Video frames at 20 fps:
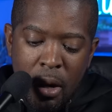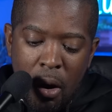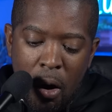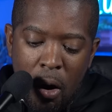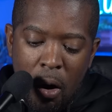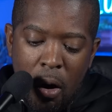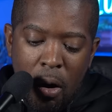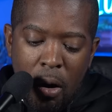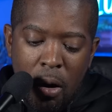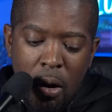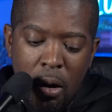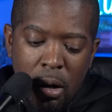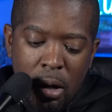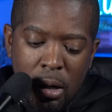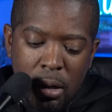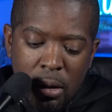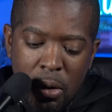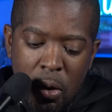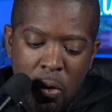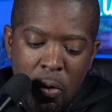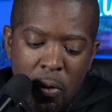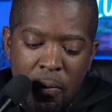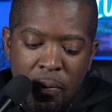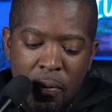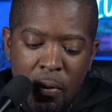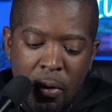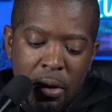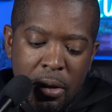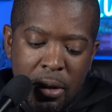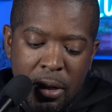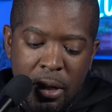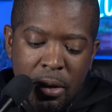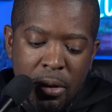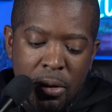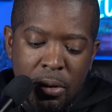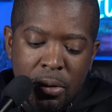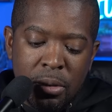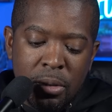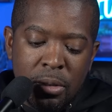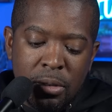all alone for a
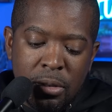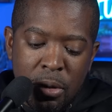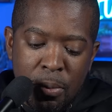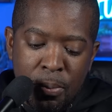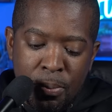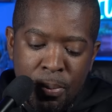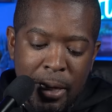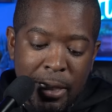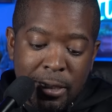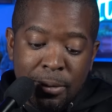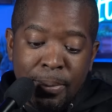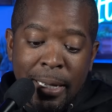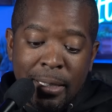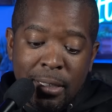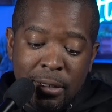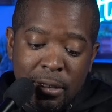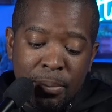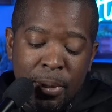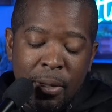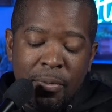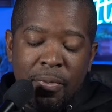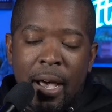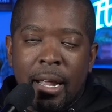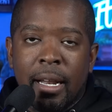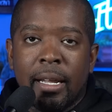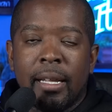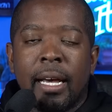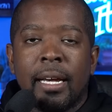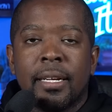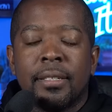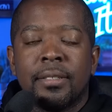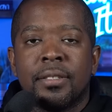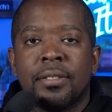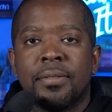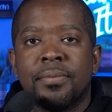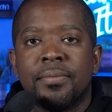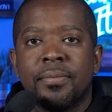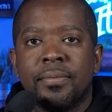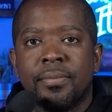deal to expected to be finalized.